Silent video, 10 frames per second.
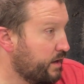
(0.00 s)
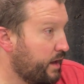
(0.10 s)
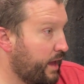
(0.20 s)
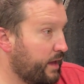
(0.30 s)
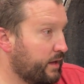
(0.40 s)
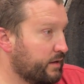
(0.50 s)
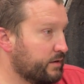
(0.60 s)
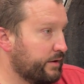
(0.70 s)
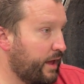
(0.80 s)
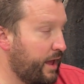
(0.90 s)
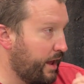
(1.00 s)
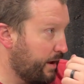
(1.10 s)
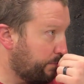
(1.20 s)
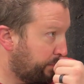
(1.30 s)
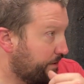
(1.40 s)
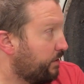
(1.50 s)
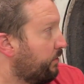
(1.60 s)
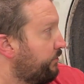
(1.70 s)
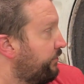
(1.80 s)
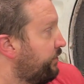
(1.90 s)
and a bit
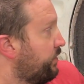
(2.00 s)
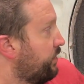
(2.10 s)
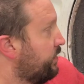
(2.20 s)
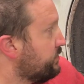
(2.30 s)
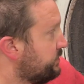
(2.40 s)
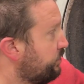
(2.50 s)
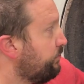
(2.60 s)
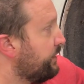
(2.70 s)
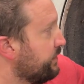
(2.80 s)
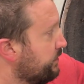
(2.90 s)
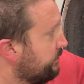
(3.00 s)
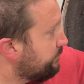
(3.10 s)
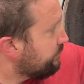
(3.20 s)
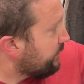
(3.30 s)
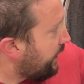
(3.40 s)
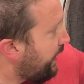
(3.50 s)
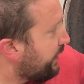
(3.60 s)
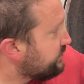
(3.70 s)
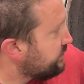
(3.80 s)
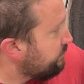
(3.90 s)
of tubing
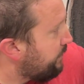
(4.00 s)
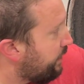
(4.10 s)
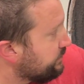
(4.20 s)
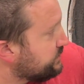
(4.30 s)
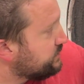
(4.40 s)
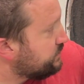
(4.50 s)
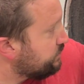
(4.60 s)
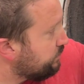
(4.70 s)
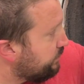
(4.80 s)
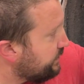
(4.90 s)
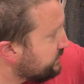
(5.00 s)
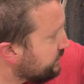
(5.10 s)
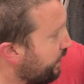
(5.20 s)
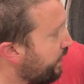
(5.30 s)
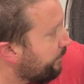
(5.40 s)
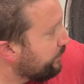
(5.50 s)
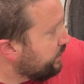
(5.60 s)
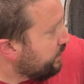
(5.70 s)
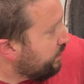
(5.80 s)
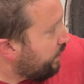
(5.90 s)
actually mounts to the top
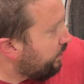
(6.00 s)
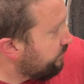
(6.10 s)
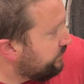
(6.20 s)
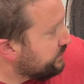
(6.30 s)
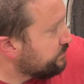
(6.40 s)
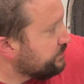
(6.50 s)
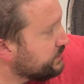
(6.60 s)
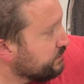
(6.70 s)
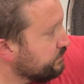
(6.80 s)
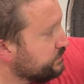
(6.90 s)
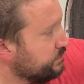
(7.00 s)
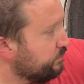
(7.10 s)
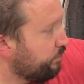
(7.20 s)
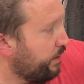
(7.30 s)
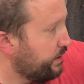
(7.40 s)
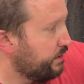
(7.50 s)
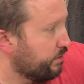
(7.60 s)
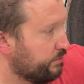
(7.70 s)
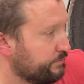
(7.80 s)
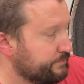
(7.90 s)
of this particular tube right
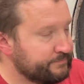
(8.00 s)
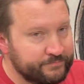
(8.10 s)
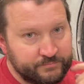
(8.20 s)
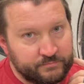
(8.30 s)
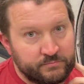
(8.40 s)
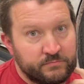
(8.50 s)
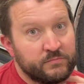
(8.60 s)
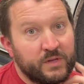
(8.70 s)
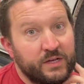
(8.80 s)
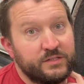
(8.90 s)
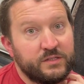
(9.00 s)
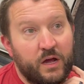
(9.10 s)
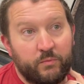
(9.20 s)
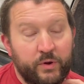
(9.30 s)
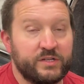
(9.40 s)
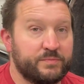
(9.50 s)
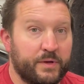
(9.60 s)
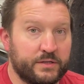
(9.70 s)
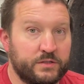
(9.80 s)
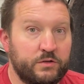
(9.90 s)
here. It's not race
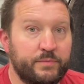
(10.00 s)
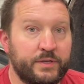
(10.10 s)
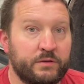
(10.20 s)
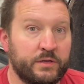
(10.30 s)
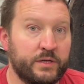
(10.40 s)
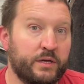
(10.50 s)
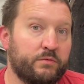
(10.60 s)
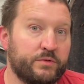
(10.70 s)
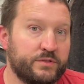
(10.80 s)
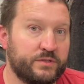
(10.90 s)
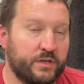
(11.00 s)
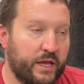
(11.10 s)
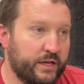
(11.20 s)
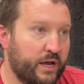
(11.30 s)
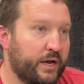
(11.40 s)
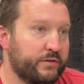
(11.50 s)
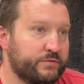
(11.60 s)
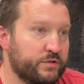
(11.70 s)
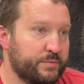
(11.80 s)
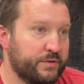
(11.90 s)
spec tubing. It was a kind of
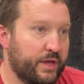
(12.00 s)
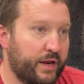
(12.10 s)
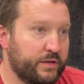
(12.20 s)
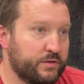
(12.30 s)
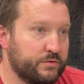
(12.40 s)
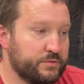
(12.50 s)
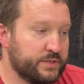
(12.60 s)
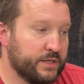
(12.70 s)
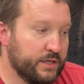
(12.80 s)
tubing that I used